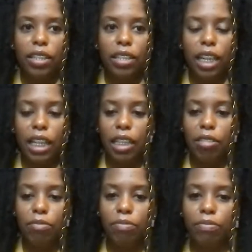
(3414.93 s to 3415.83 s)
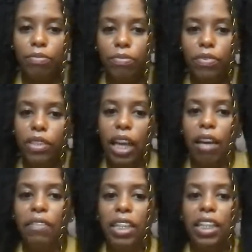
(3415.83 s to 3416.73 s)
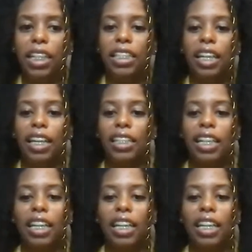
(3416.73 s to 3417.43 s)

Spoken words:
um have any contact.